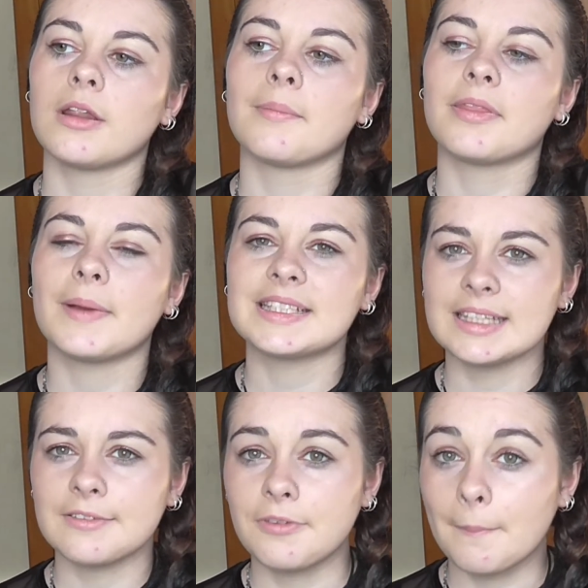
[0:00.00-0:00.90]
the best
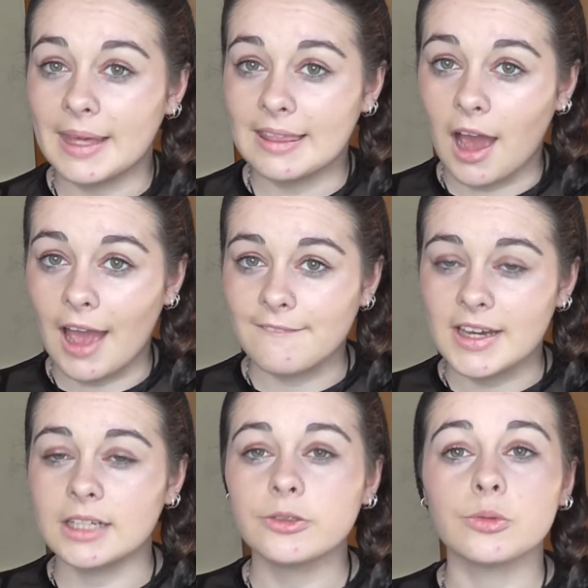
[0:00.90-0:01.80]
thing for me that I
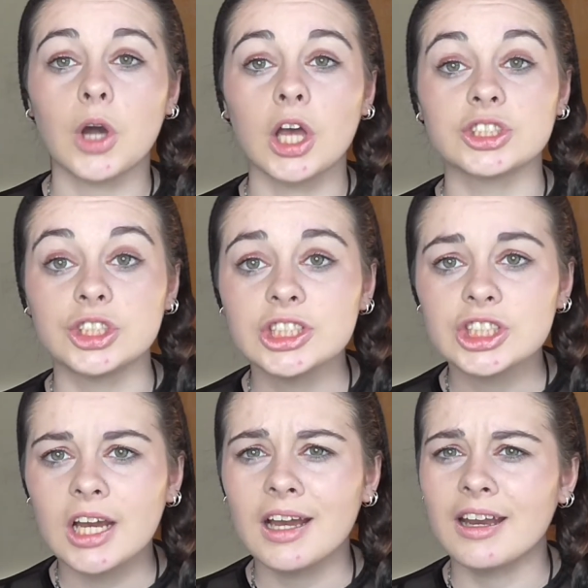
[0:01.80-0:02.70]
found was
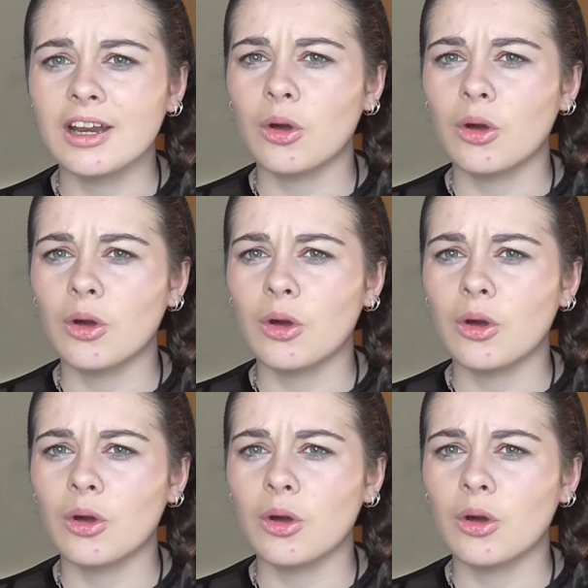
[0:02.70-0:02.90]
ginger, and I